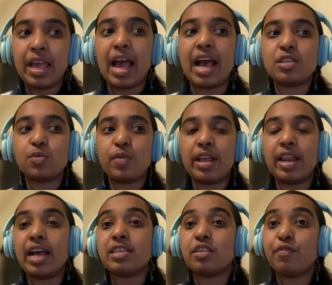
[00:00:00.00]
as well
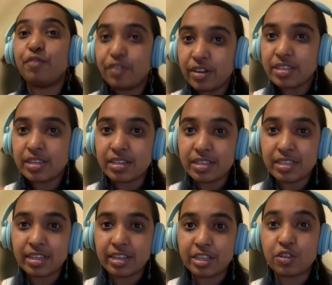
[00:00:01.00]
as the first in a
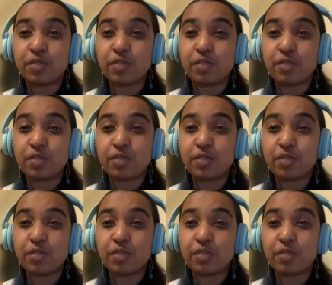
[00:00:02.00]
series